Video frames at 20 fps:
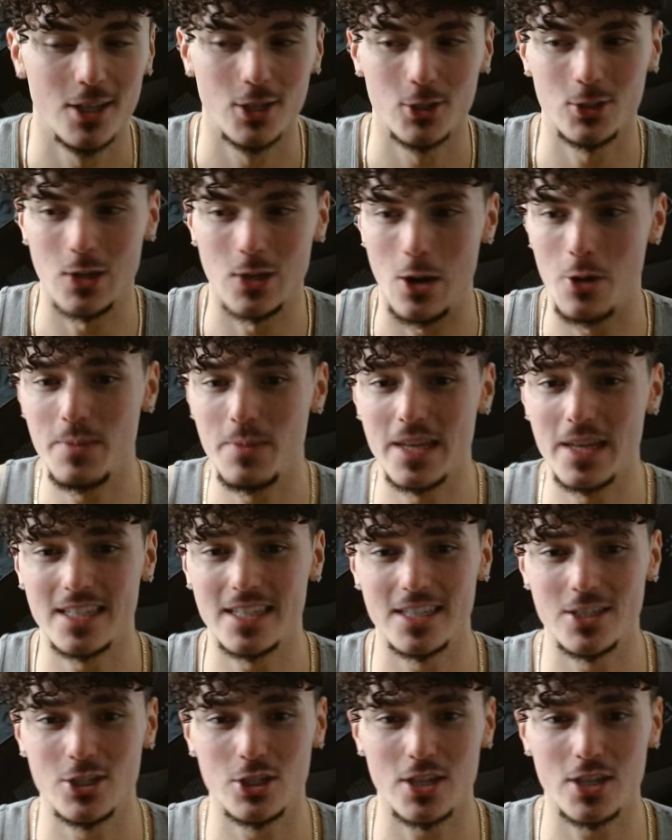So I would
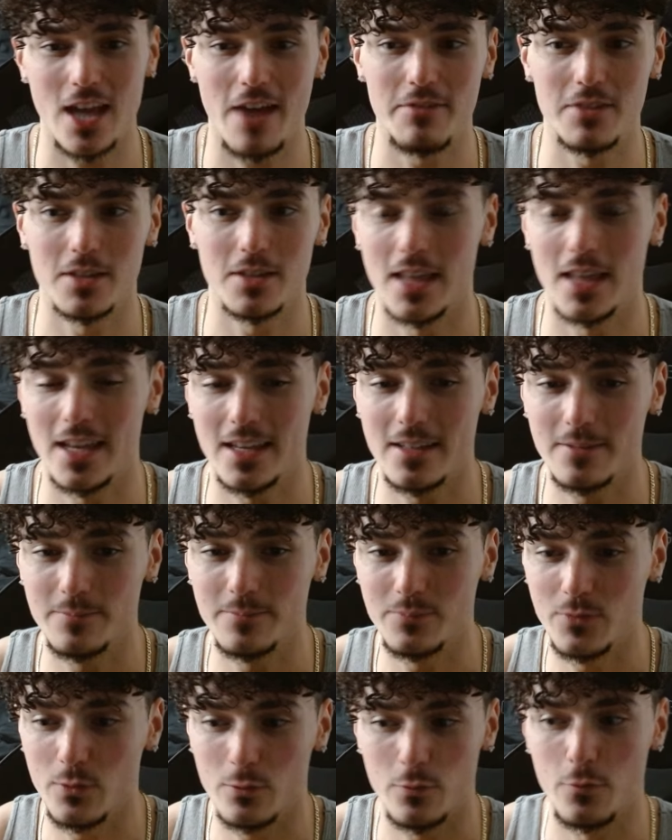basically just have to like
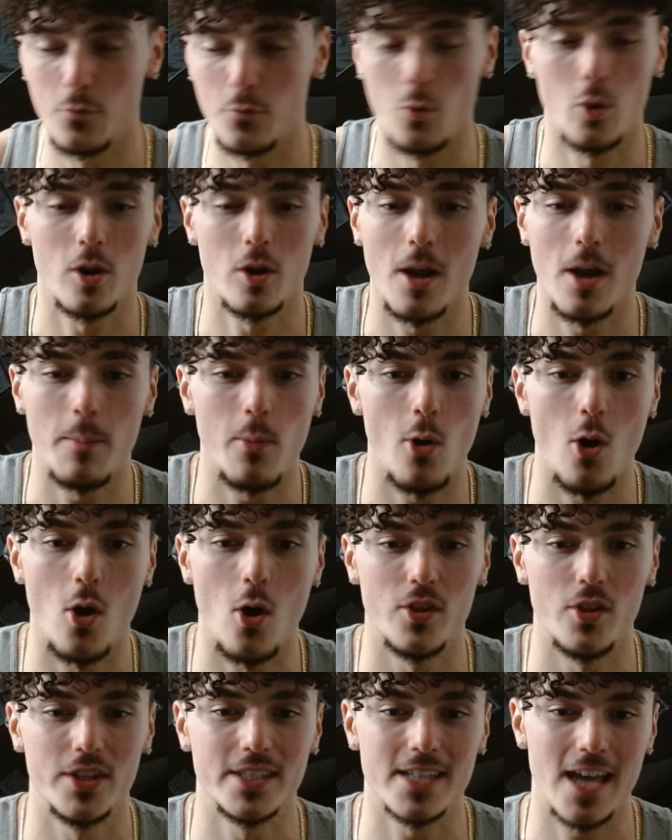fork up
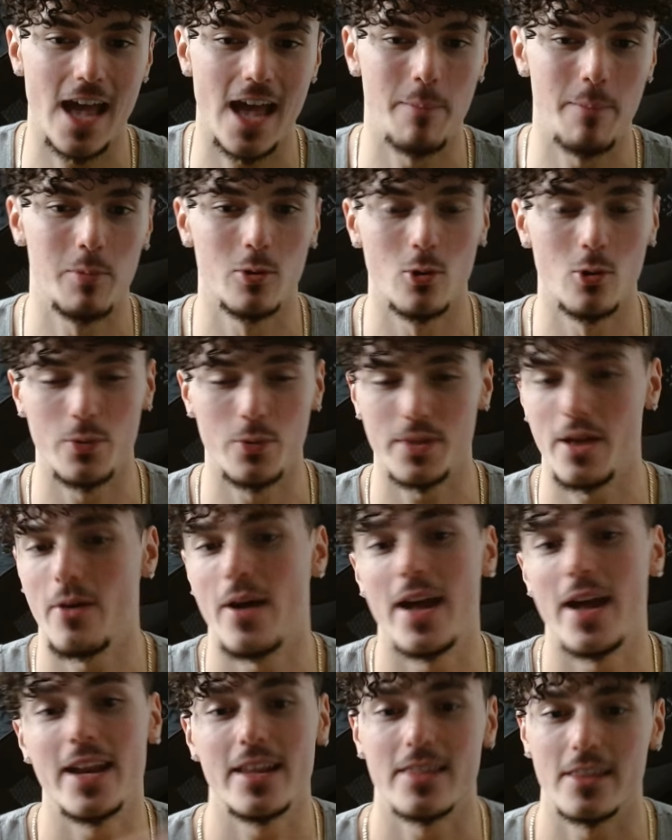all this capital
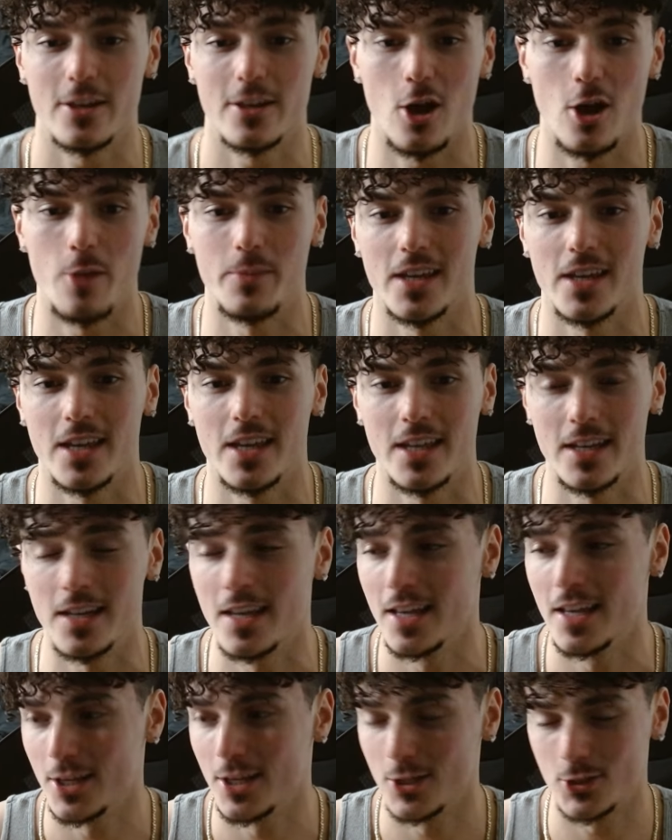without anything coming in.
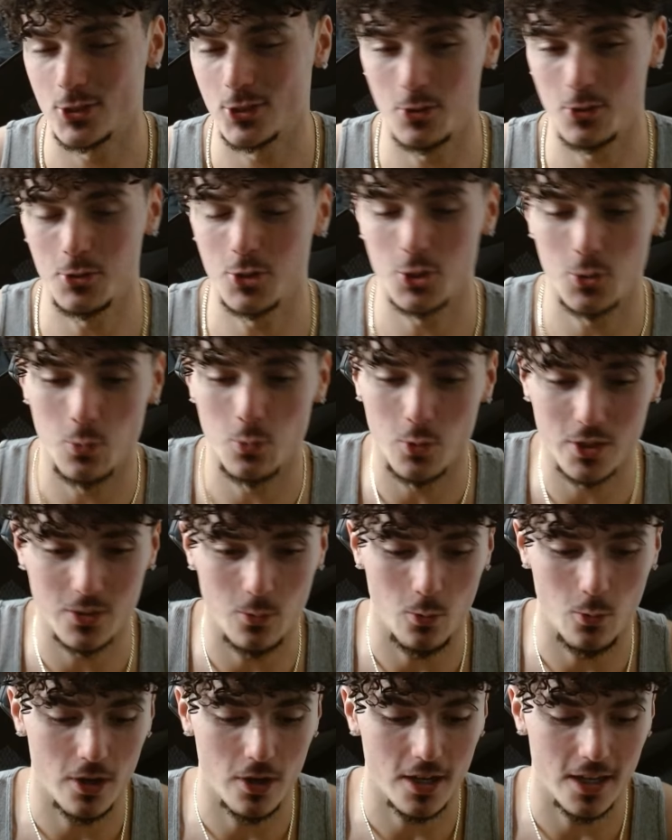So it just
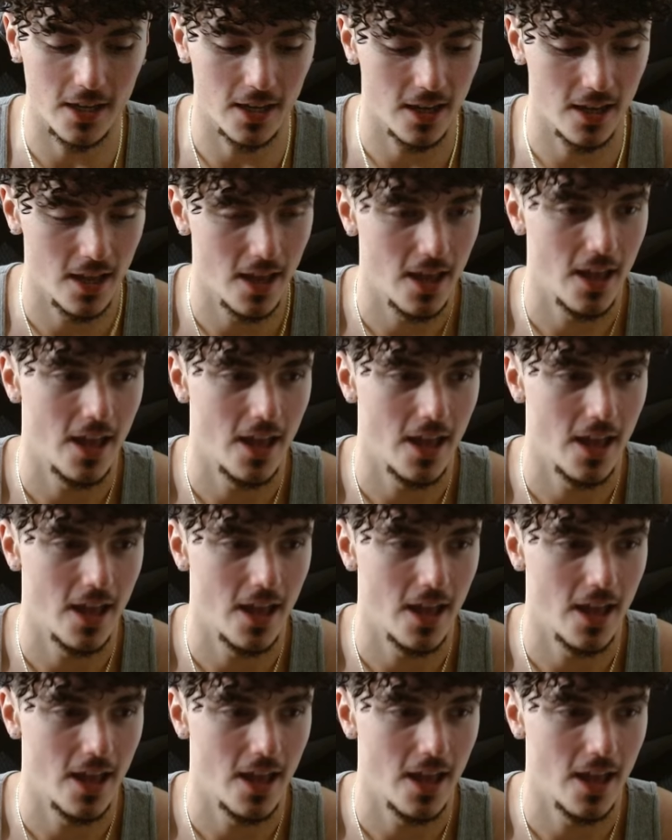wasn't working.